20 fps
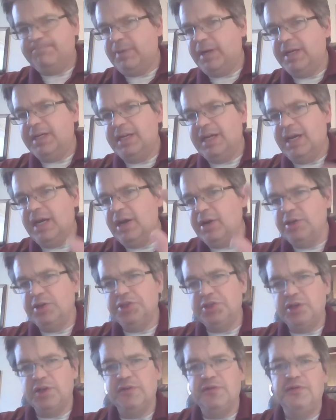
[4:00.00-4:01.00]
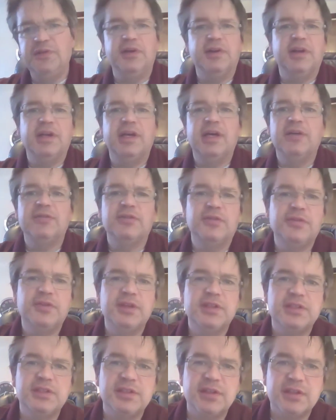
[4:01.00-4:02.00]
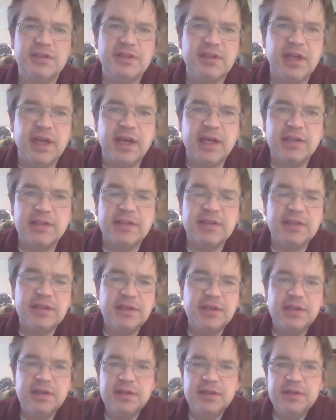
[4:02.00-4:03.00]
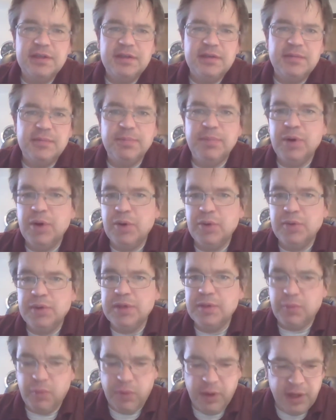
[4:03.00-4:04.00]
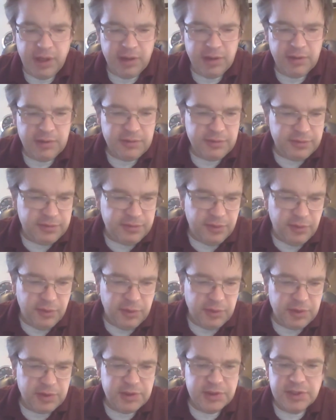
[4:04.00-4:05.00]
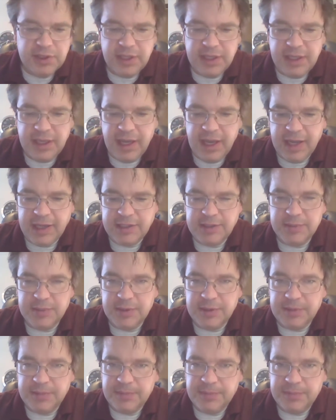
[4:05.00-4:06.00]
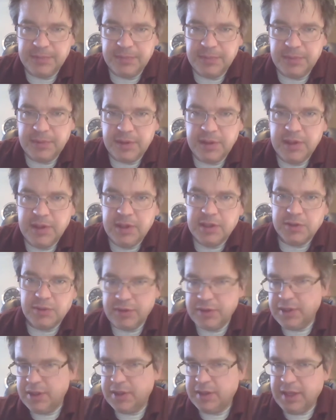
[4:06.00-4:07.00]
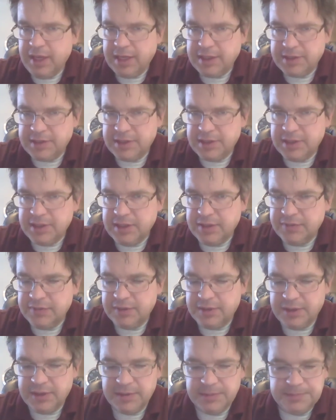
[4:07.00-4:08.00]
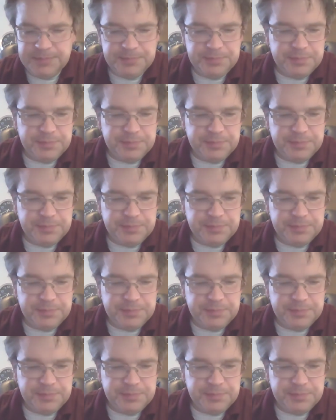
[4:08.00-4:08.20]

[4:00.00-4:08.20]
by now you should have figured out that this does not bode well for Jay Gatsby. So I think that's significant.